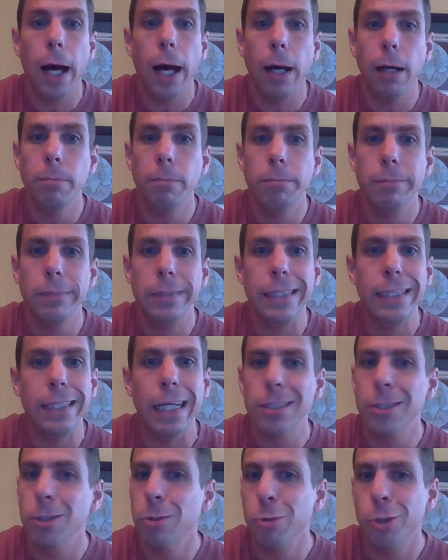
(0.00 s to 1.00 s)
Um, he
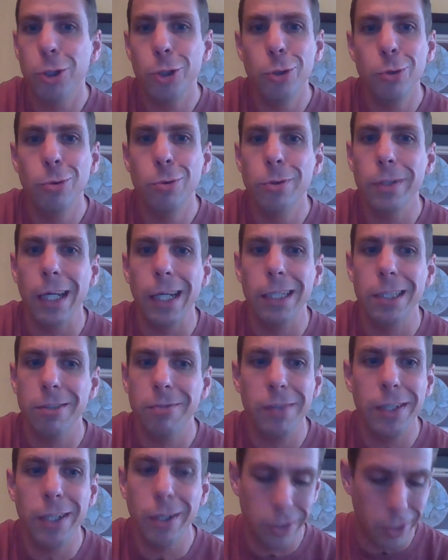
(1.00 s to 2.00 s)
has no shoes, and
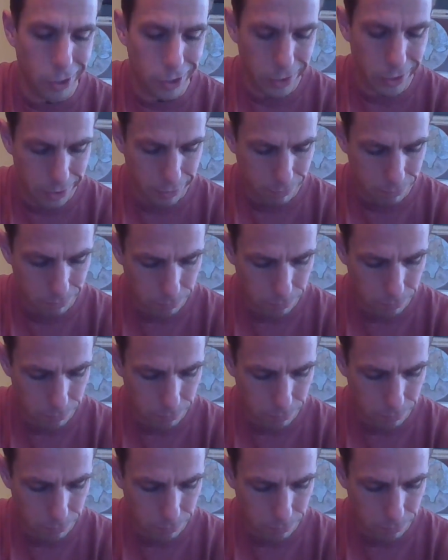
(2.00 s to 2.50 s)
his feet are dirty.